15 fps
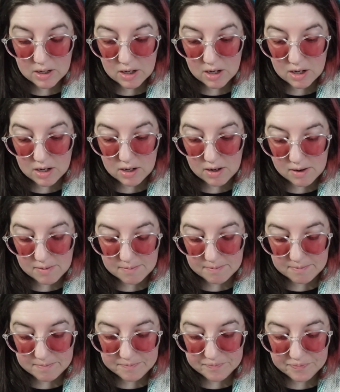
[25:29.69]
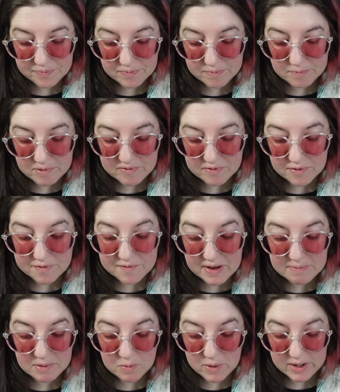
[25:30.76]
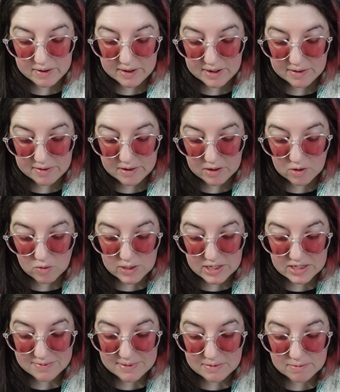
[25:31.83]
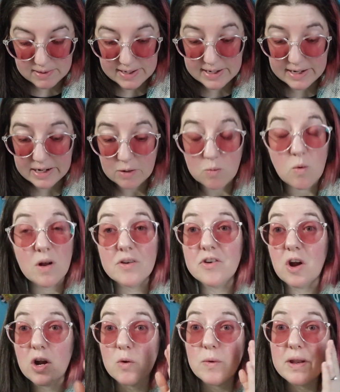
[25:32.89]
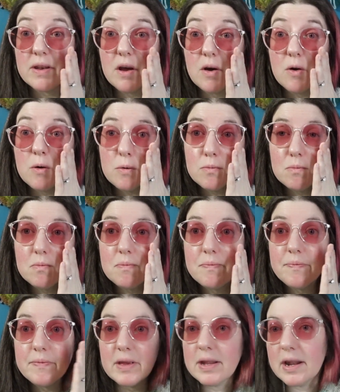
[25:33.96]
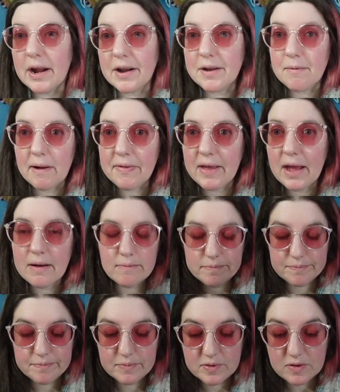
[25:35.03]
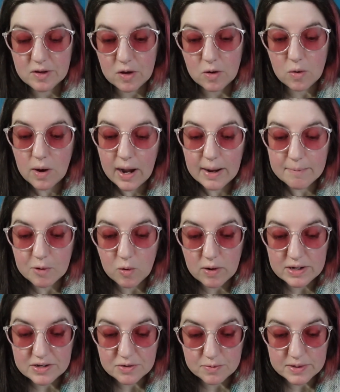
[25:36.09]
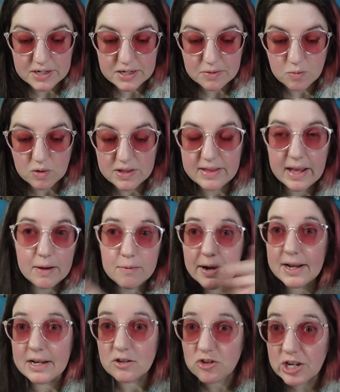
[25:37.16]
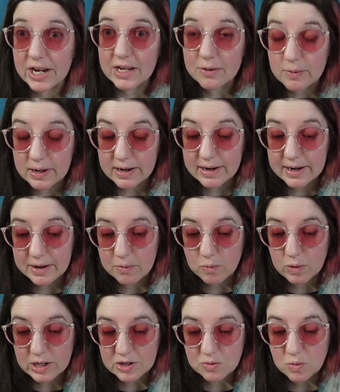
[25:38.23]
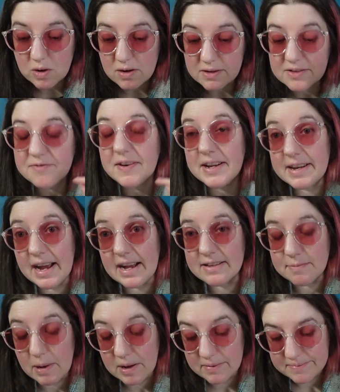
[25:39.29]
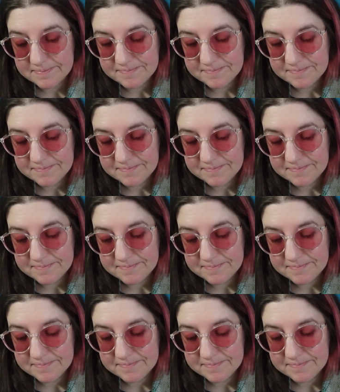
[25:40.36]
But for February, they're going to be reading One Dark Window, and I already read that. So I'm going to read what they read in January, which was Phantasma.